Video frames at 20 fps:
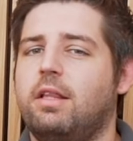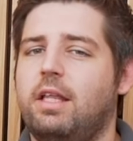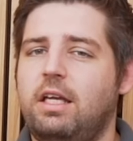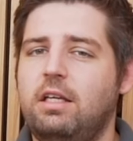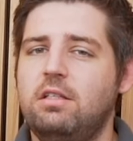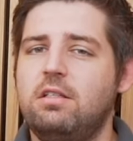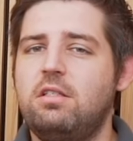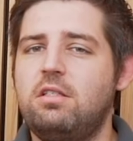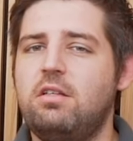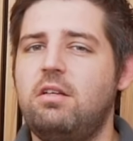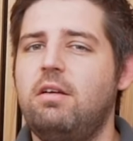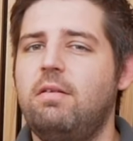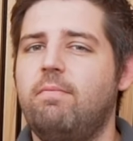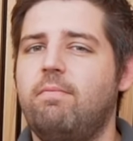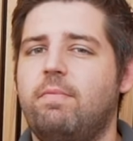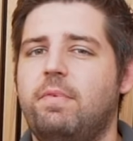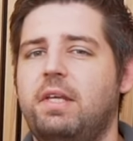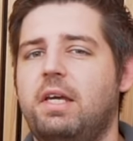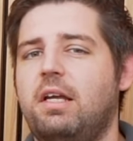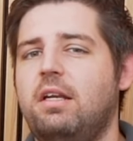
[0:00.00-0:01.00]
latency,
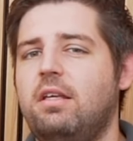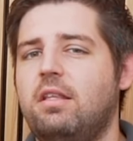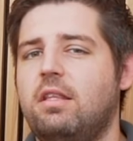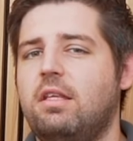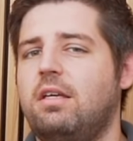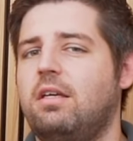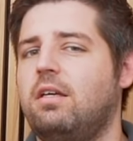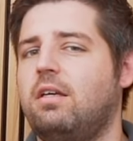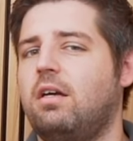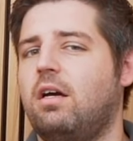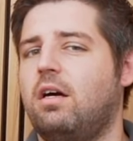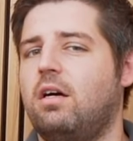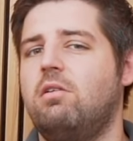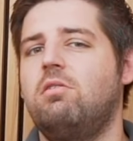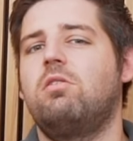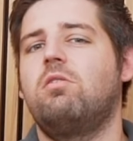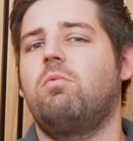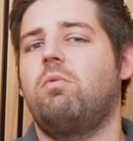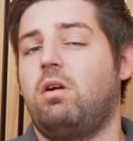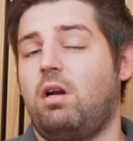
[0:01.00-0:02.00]
anything
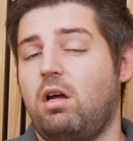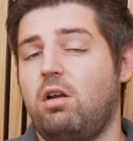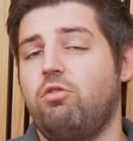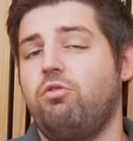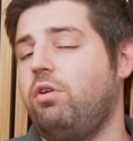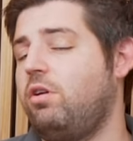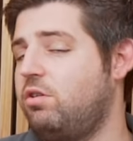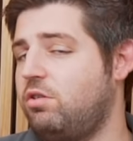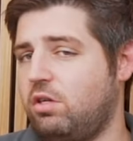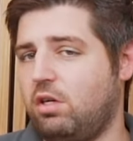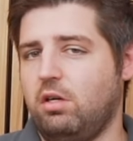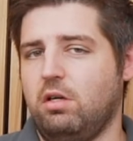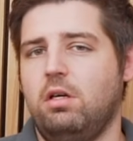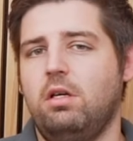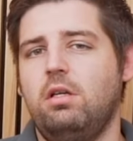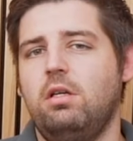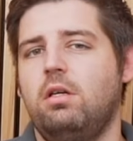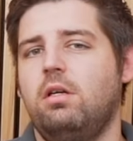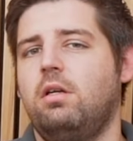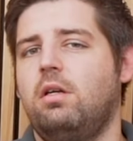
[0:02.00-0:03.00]
under 100 is
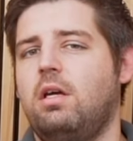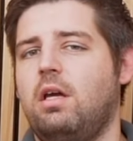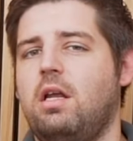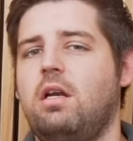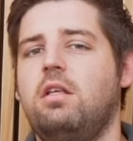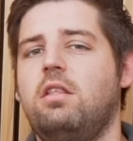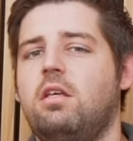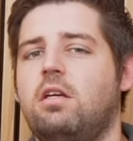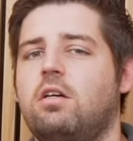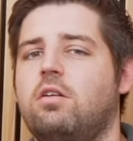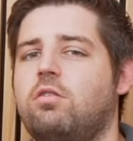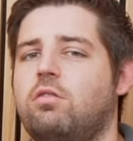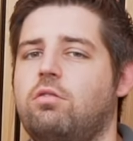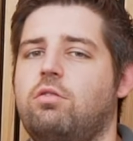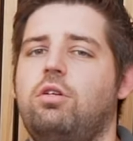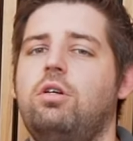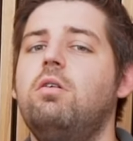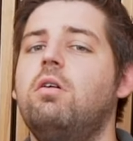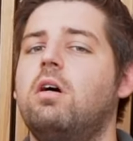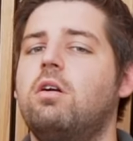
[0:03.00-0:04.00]
good, anything under
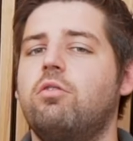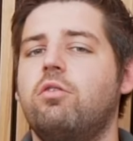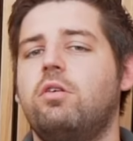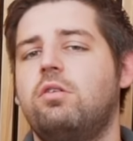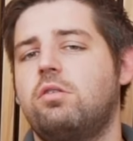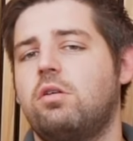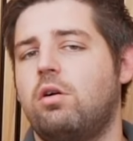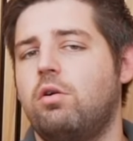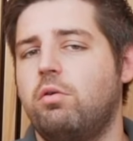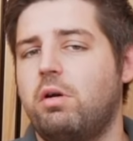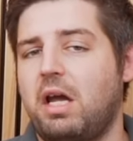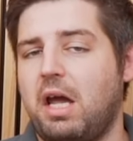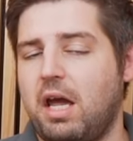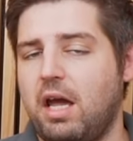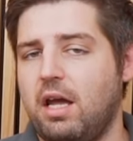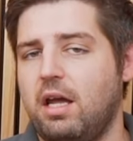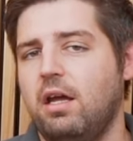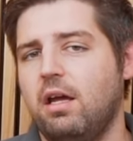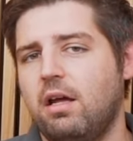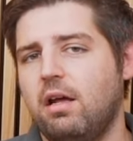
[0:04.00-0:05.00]
200 is
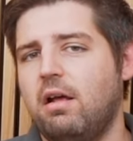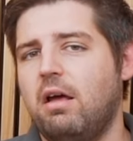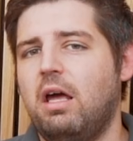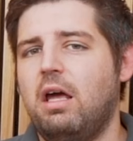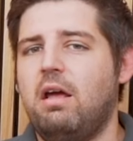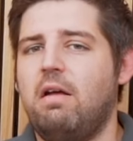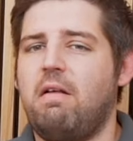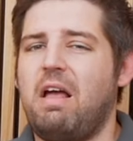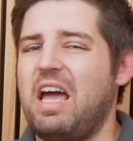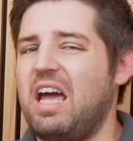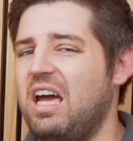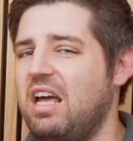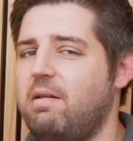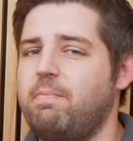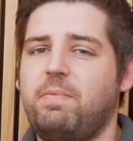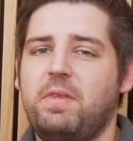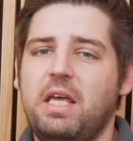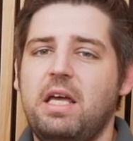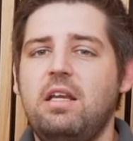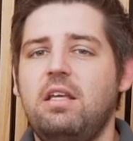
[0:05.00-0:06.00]
okay,
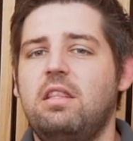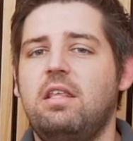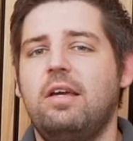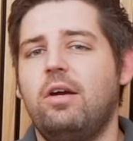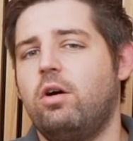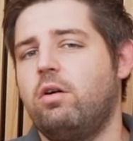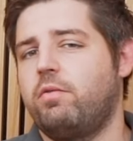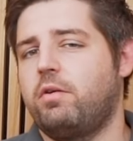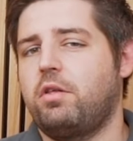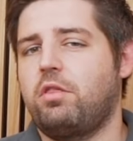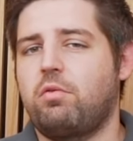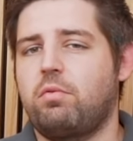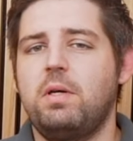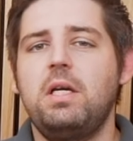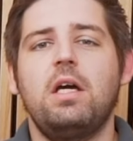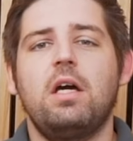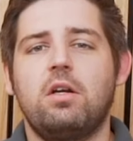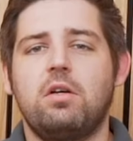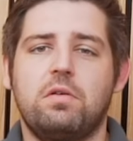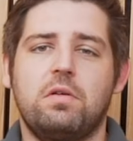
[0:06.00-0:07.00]
and anything over
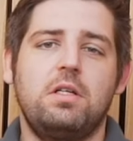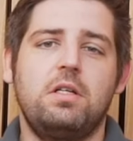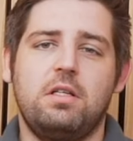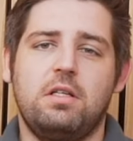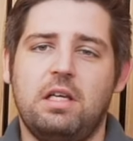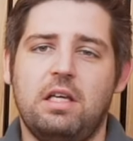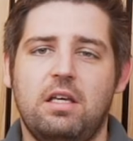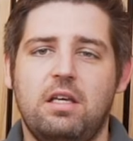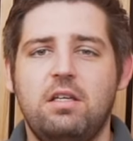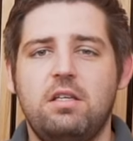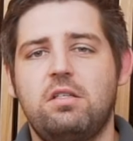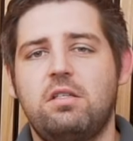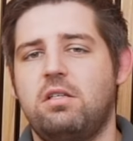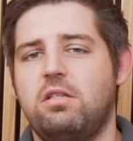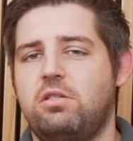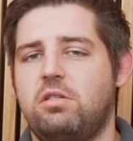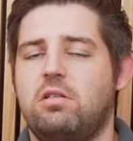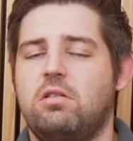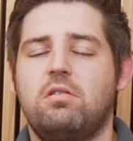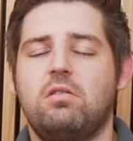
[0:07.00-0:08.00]
300 is
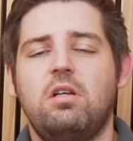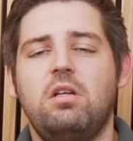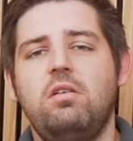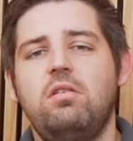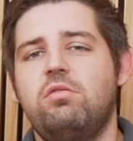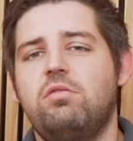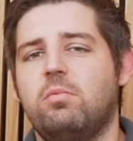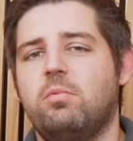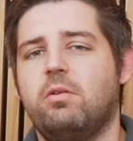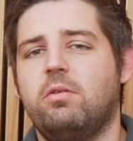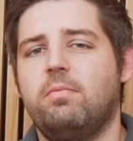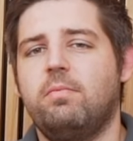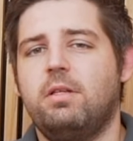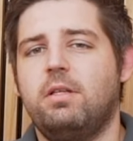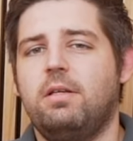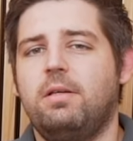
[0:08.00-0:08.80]
considered unusable.